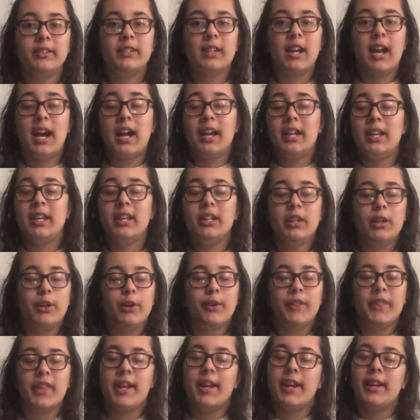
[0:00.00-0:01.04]
I didn't know
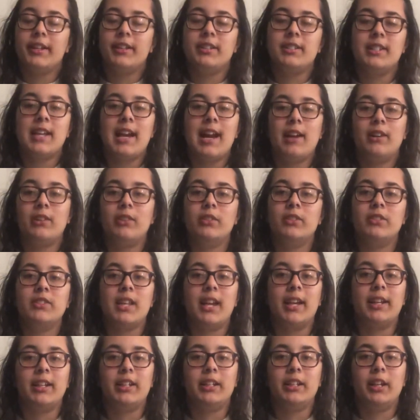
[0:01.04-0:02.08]
that I could tackle a
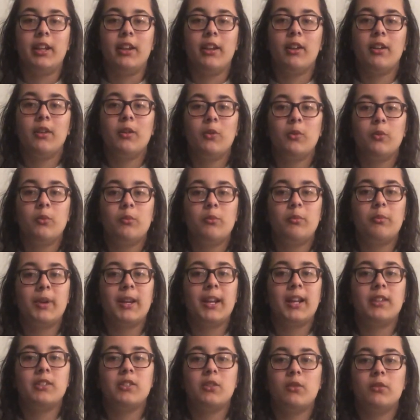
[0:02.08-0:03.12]
second year, but
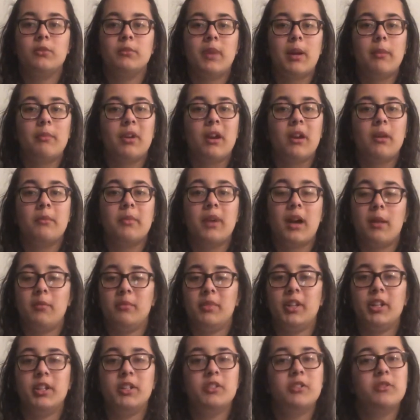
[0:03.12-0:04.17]
I told my mom, I'm
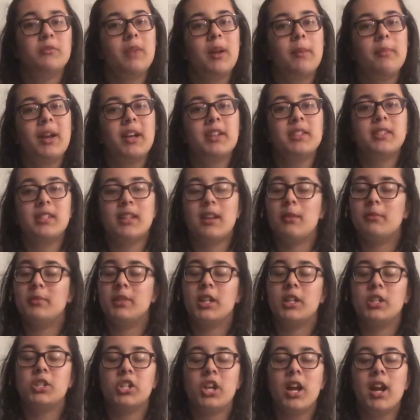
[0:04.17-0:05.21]
gonna do my best and I'm
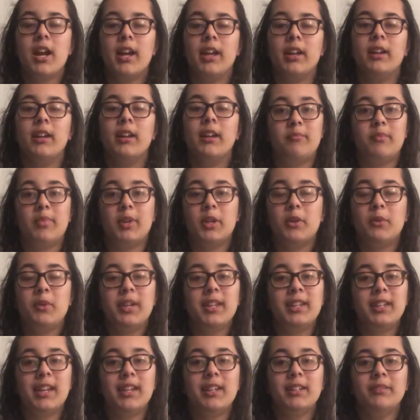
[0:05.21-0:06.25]
gonna try. But a
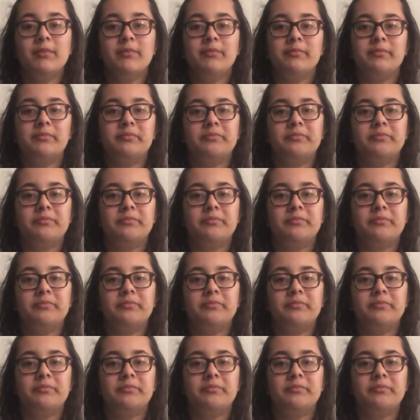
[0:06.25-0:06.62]
week in,